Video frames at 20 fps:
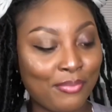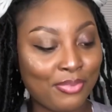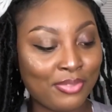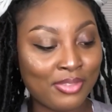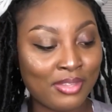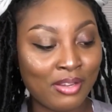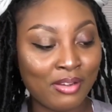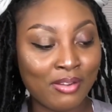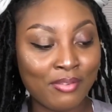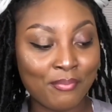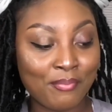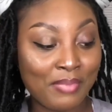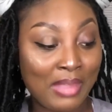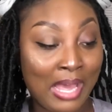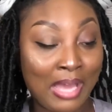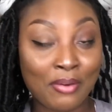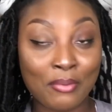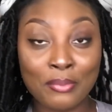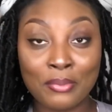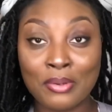the I
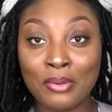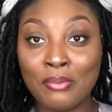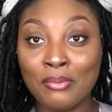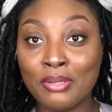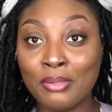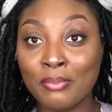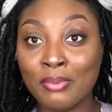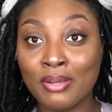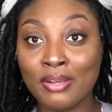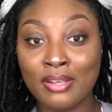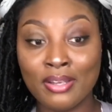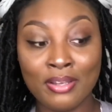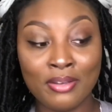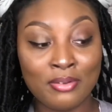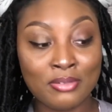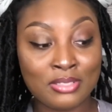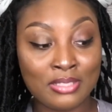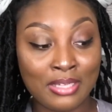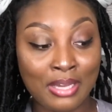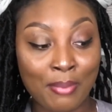don't go anywhere
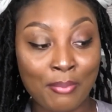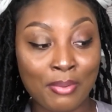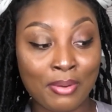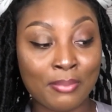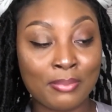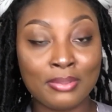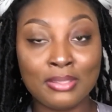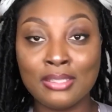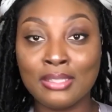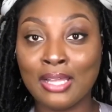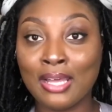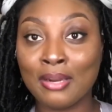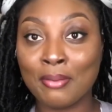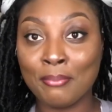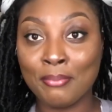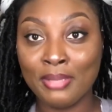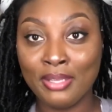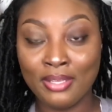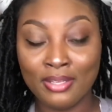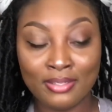else, and I work with a lot of
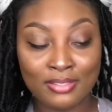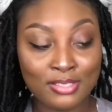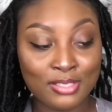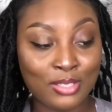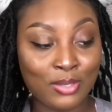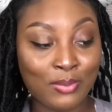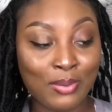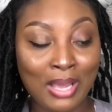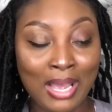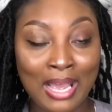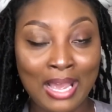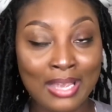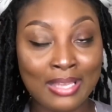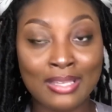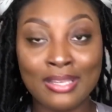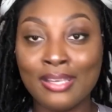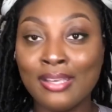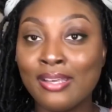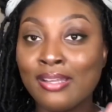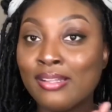men, so I
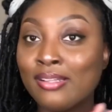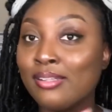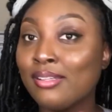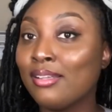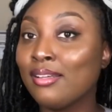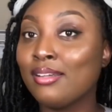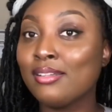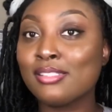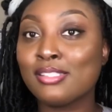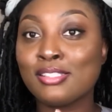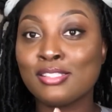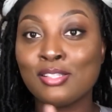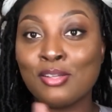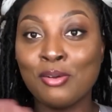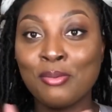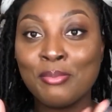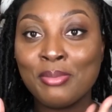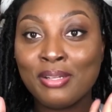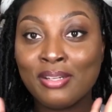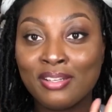get so
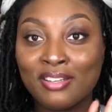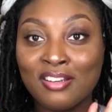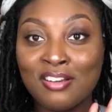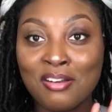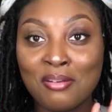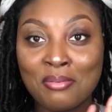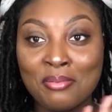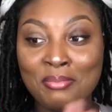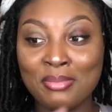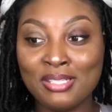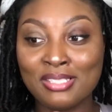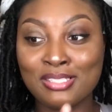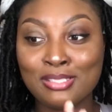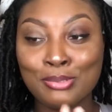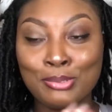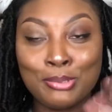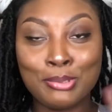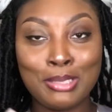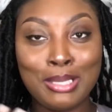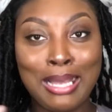many compliments.
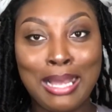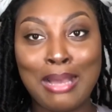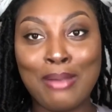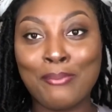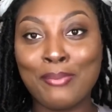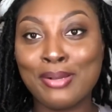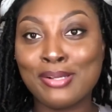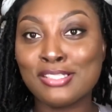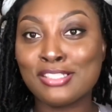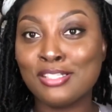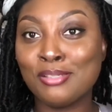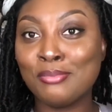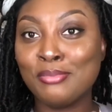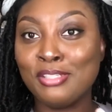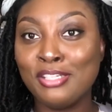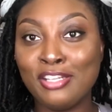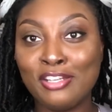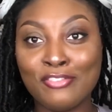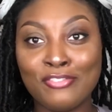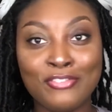So I wear something
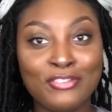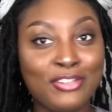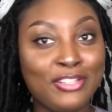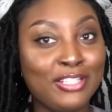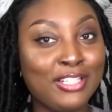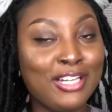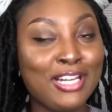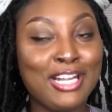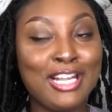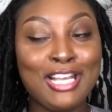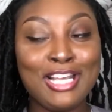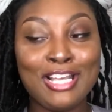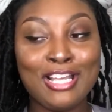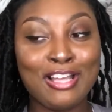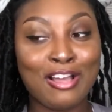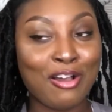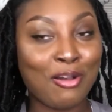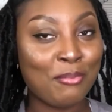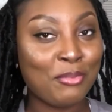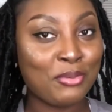different
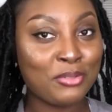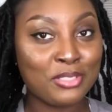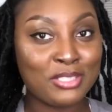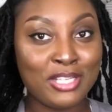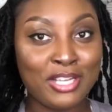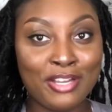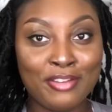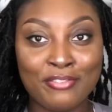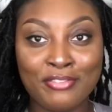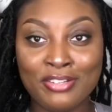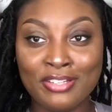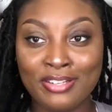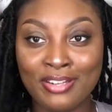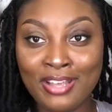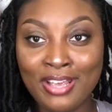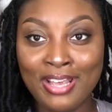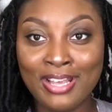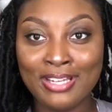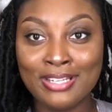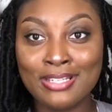almost every
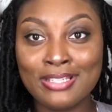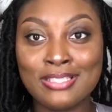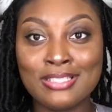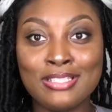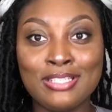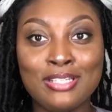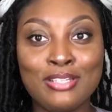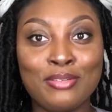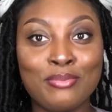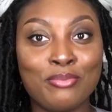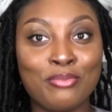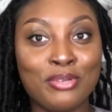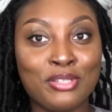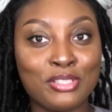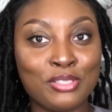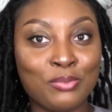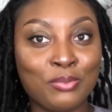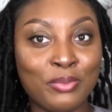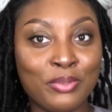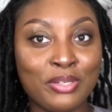day to see
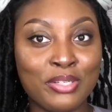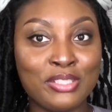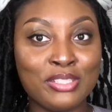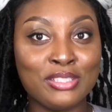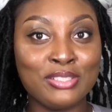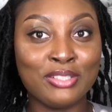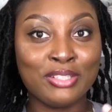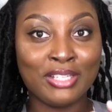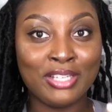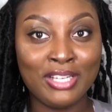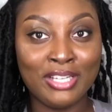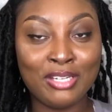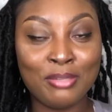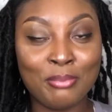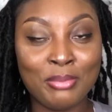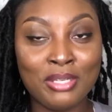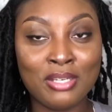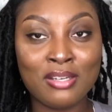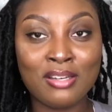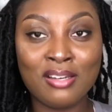which ones are getting
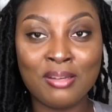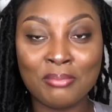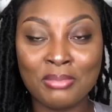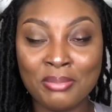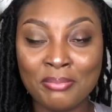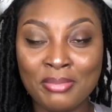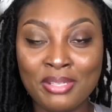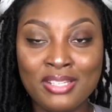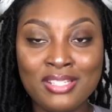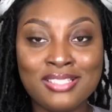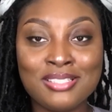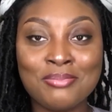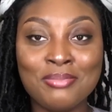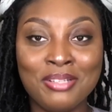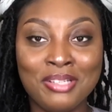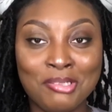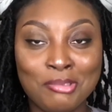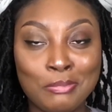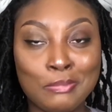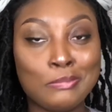me compliments.
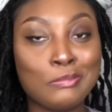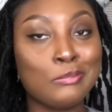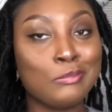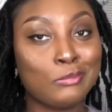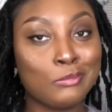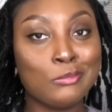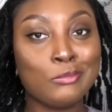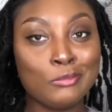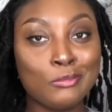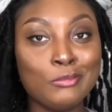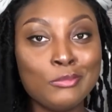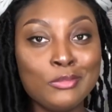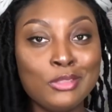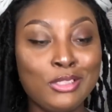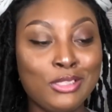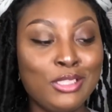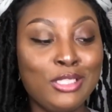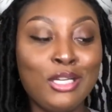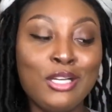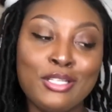But
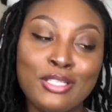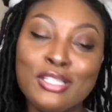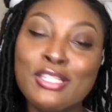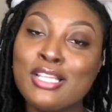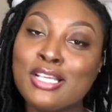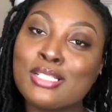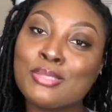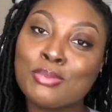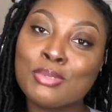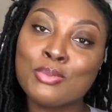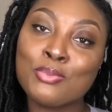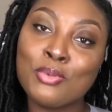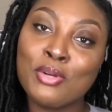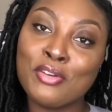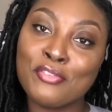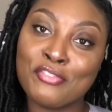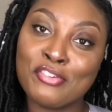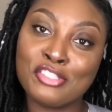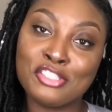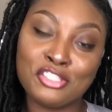this was one
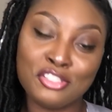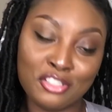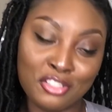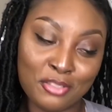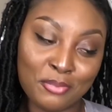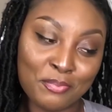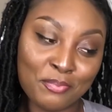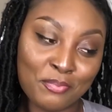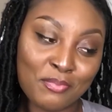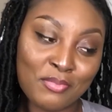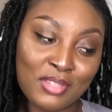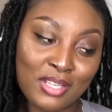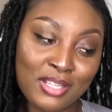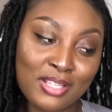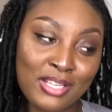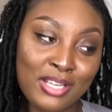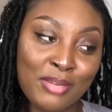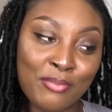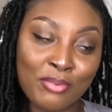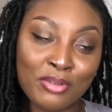for sure.
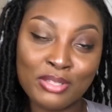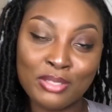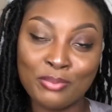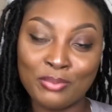It really